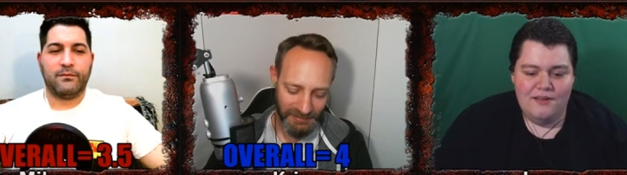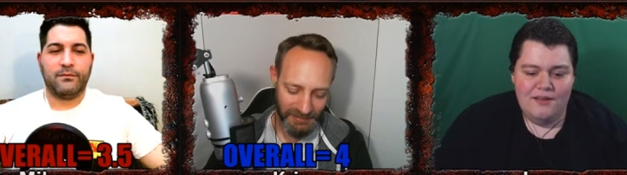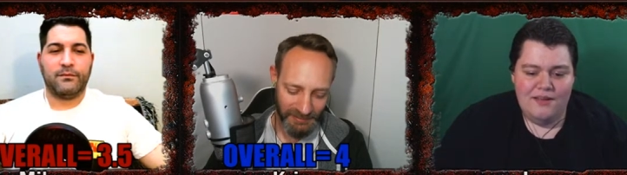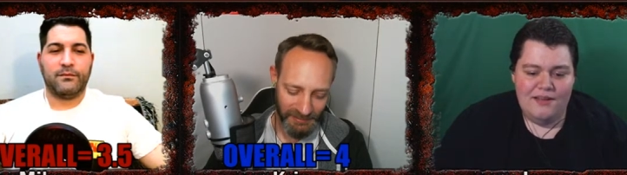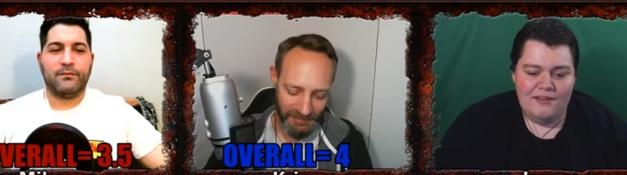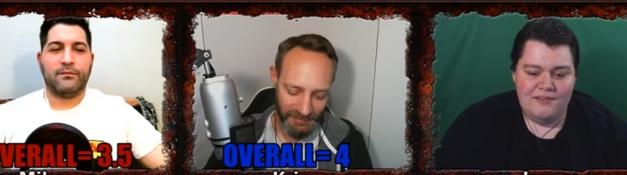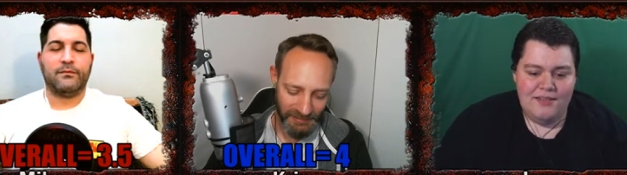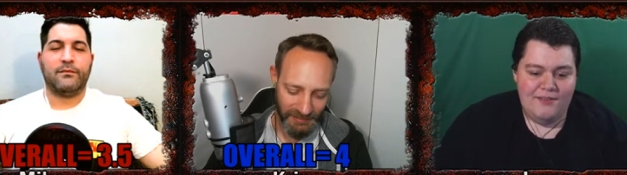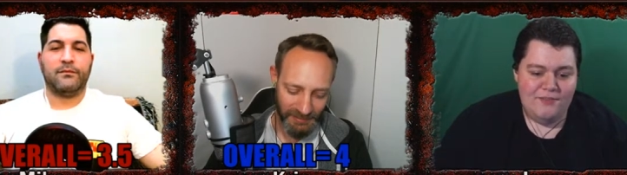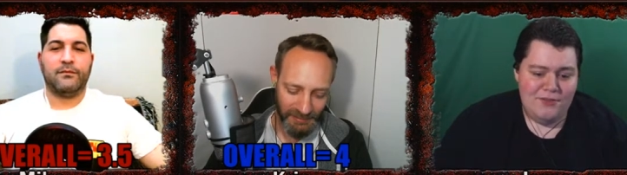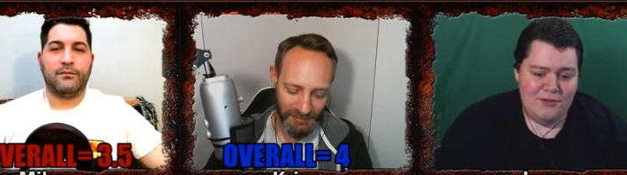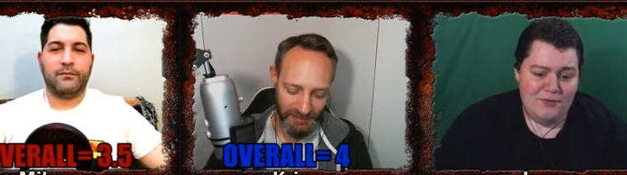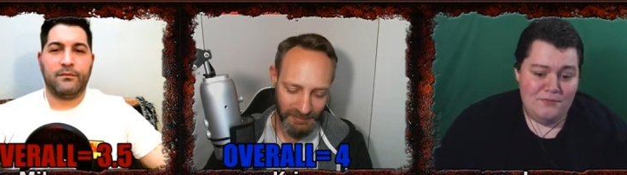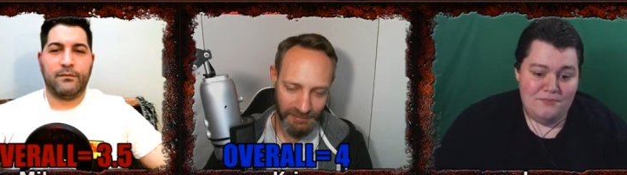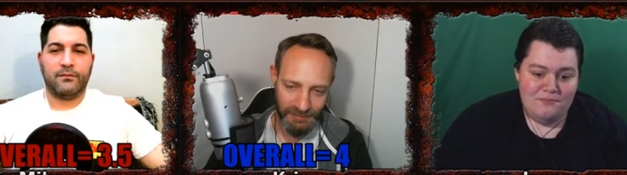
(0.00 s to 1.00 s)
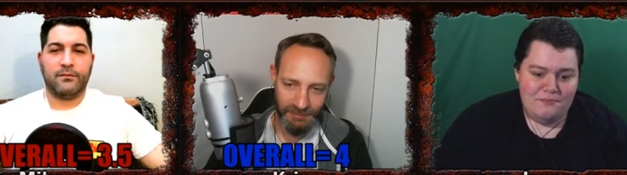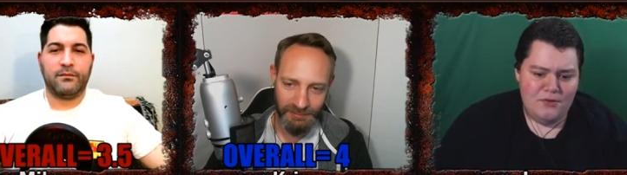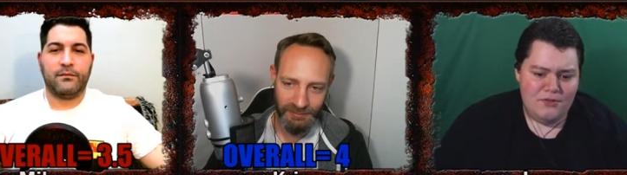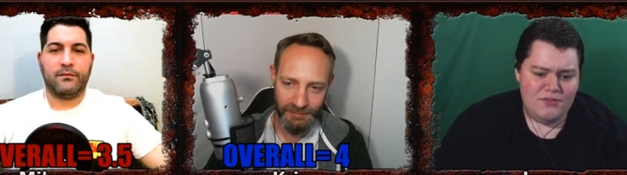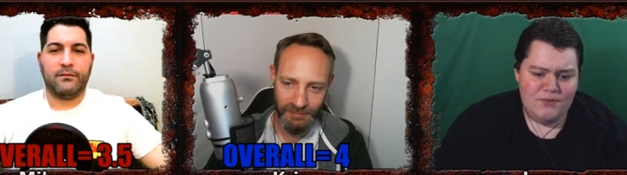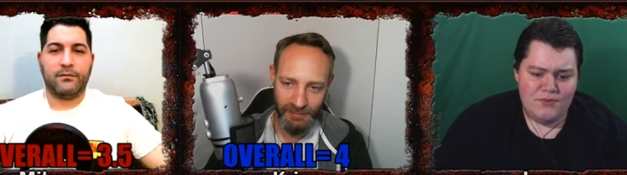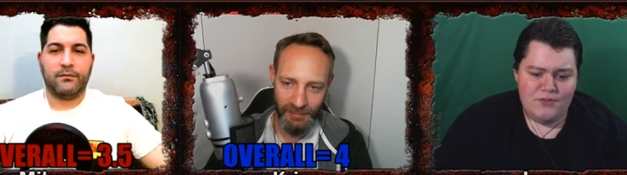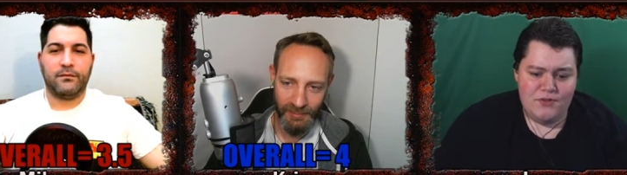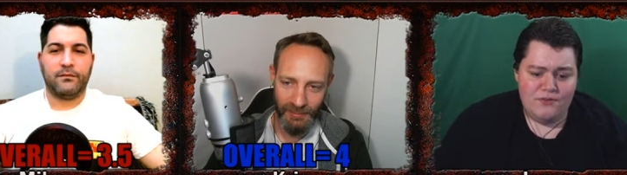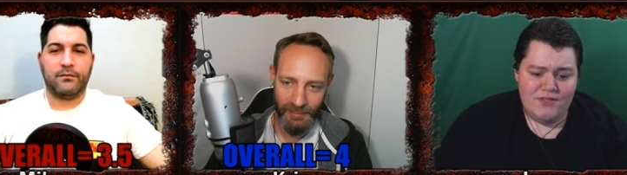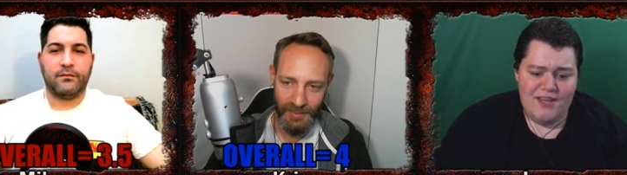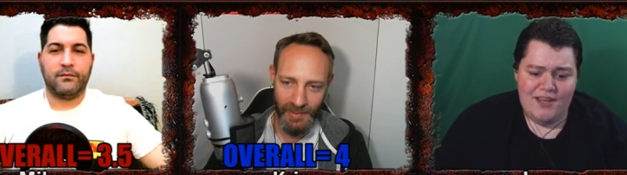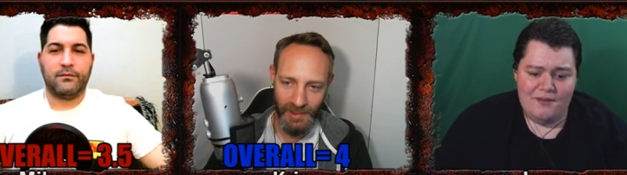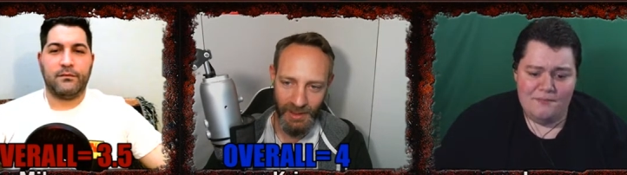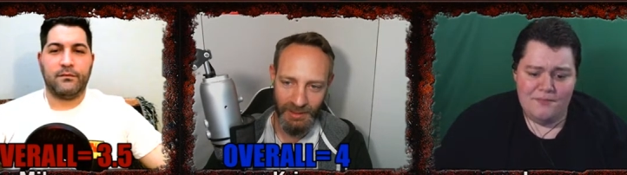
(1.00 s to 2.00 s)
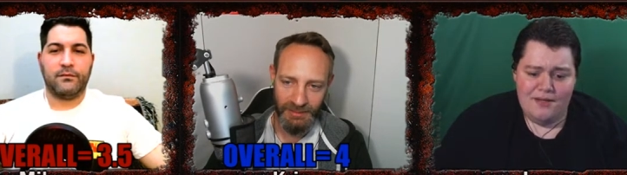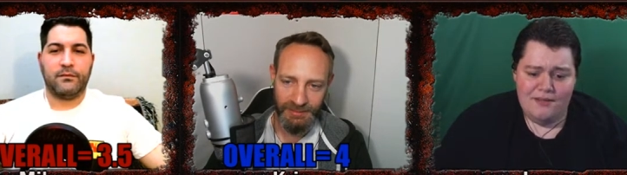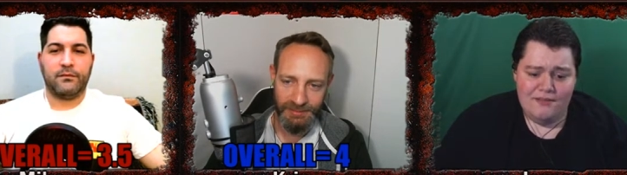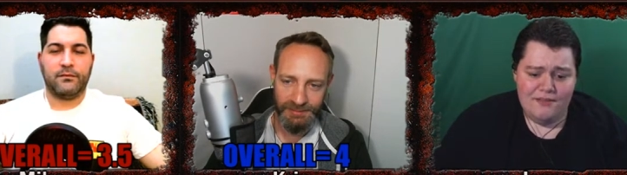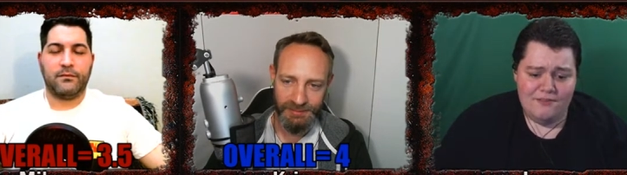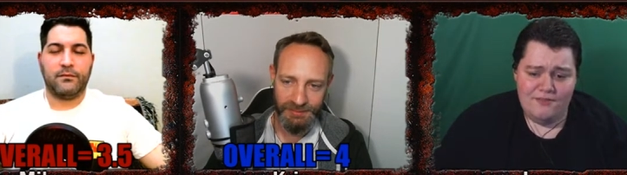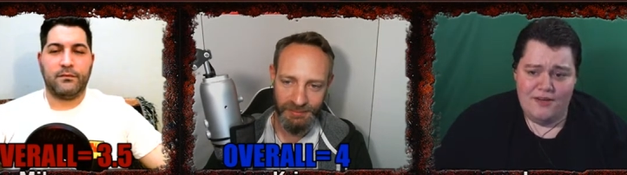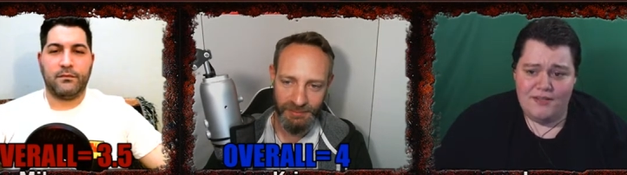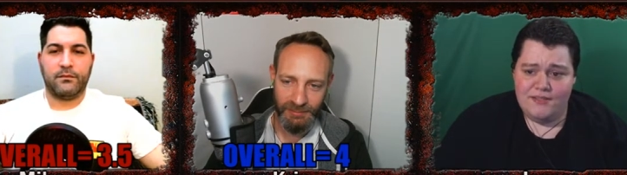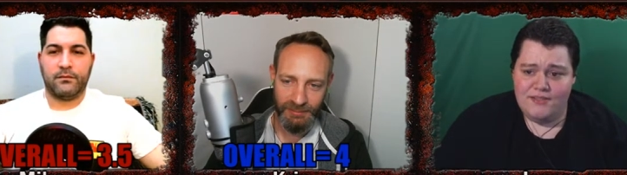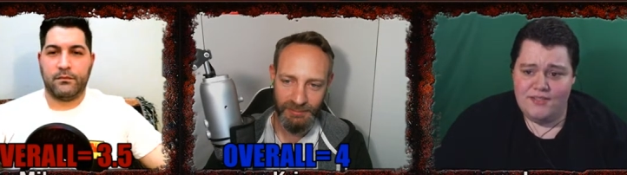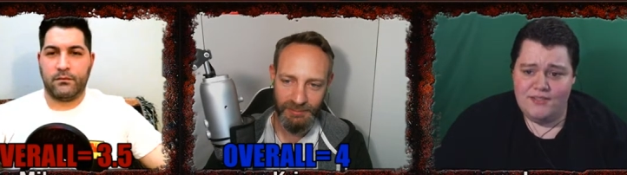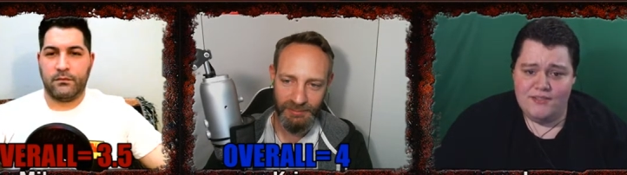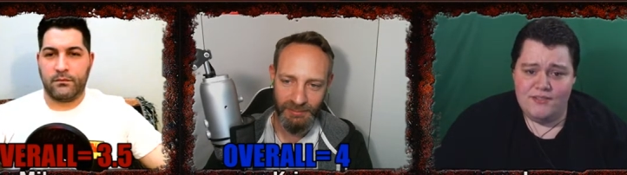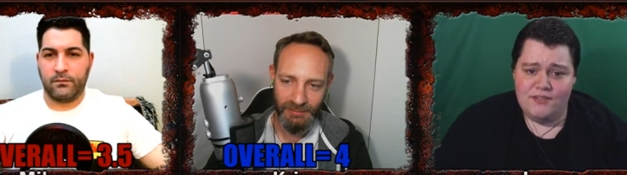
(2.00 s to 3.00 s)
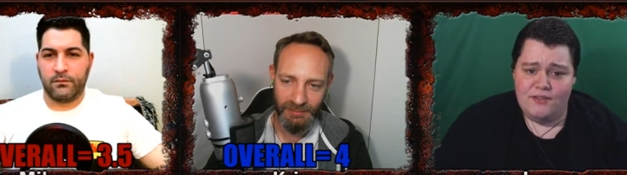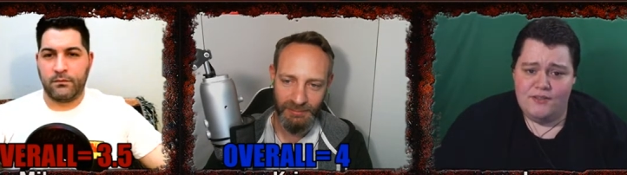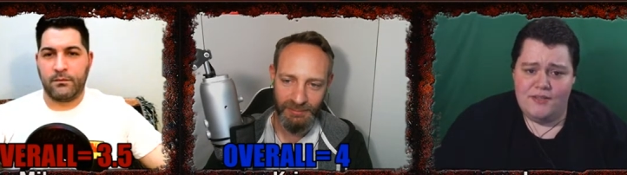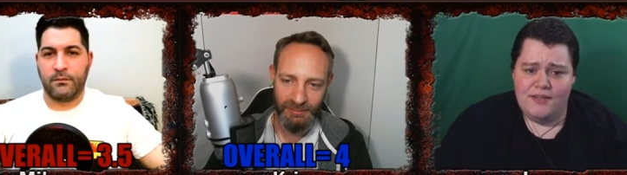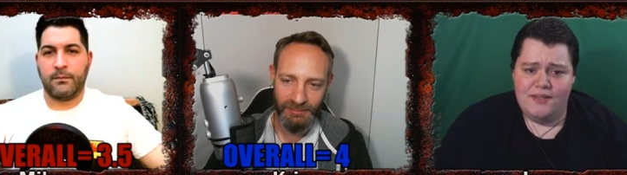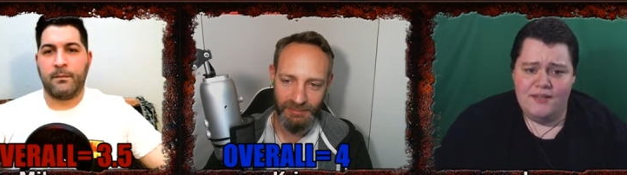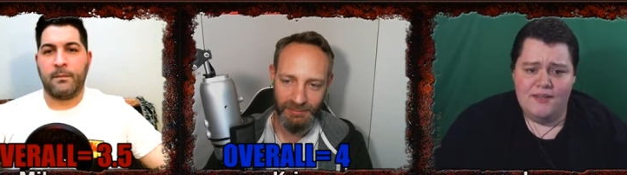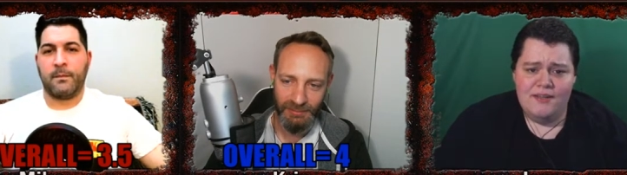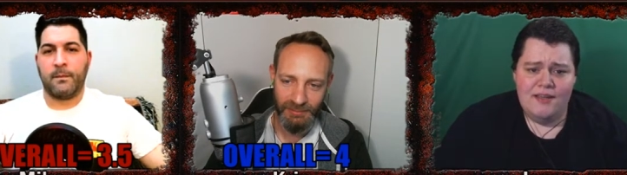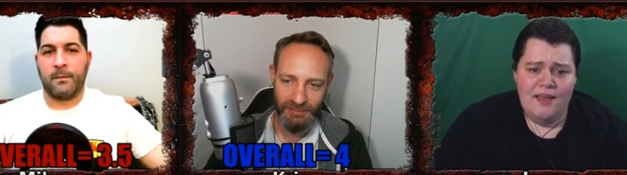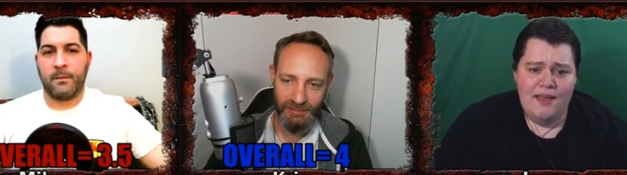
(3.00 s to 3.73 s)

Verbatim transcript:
Speaker 1: uh, even though most of it was overtaken by the fight scenes and all that.